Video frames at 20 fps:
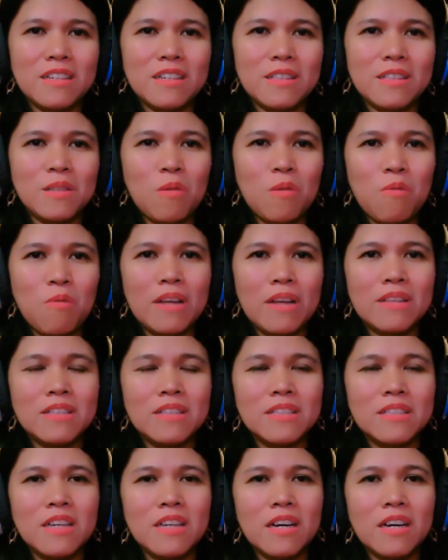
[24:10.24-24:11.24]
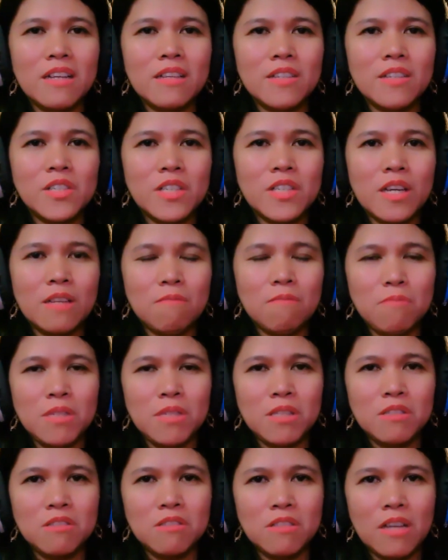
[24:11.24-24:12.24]
the one that God has sent
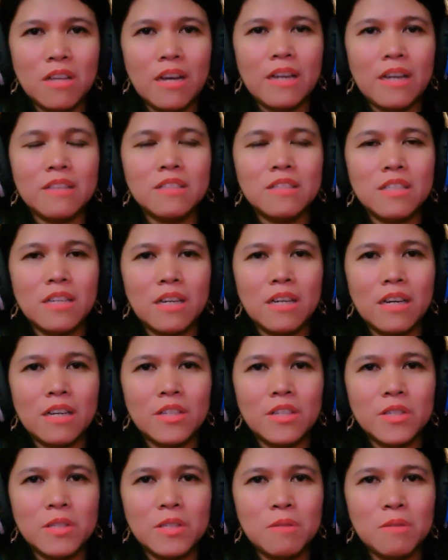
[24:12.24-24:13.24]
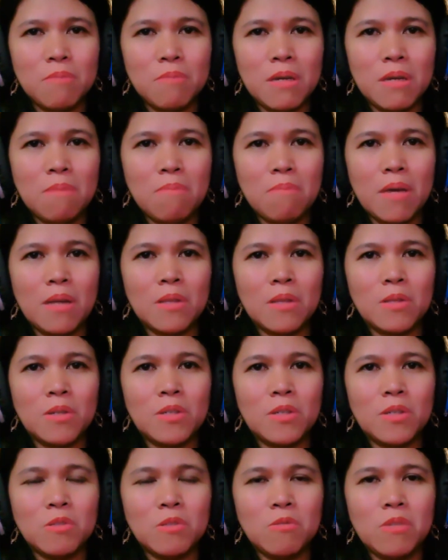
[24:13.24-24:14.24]
me tonight as my
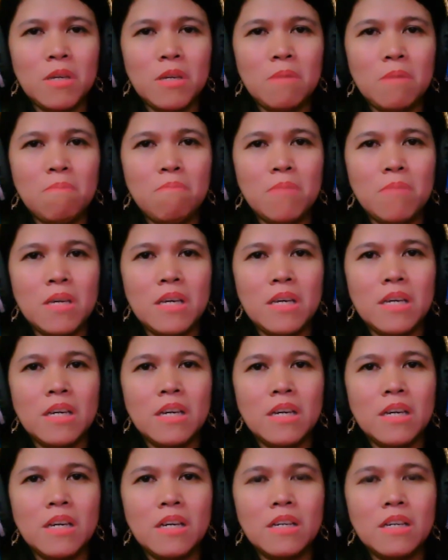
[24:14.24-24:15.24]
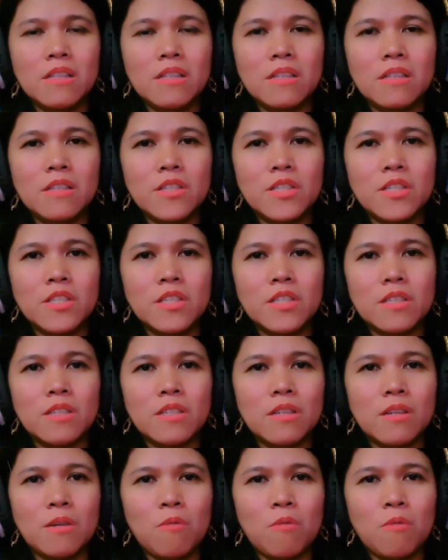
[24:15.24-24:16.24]
mentor to give me this
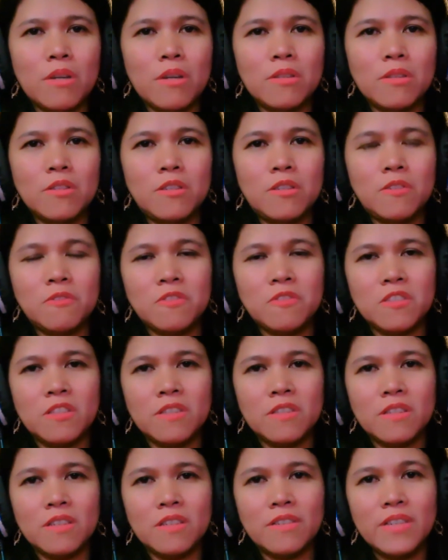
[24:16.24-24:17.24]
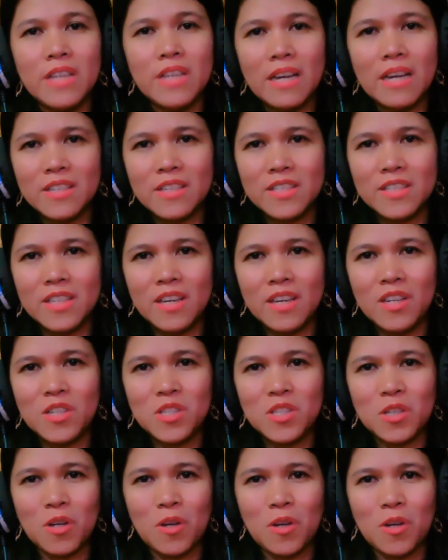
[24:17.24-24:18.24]
wonderful
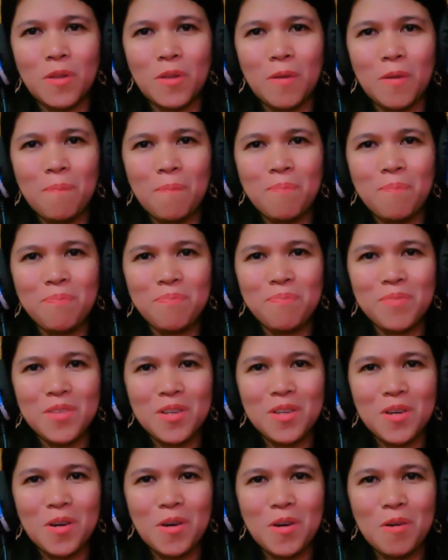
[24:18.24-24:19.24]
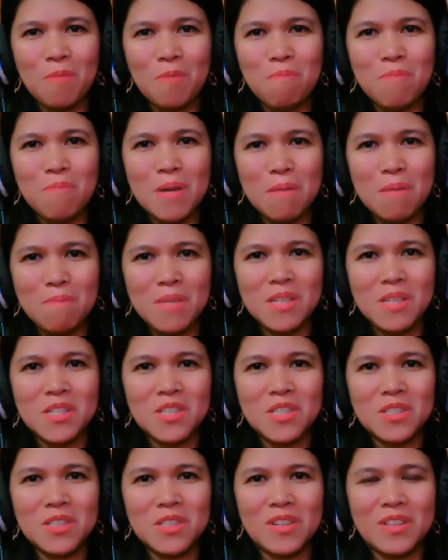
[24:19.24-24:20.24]
realization of my
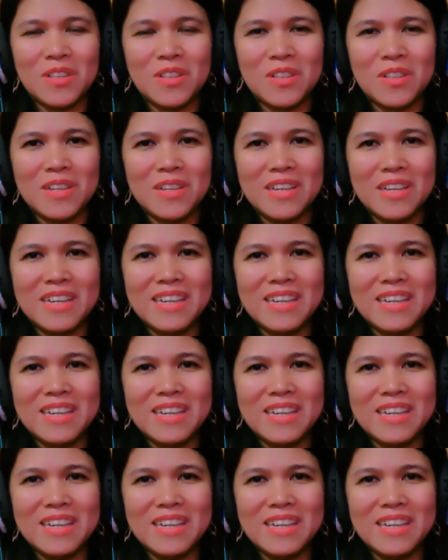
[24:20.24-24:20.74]
mission.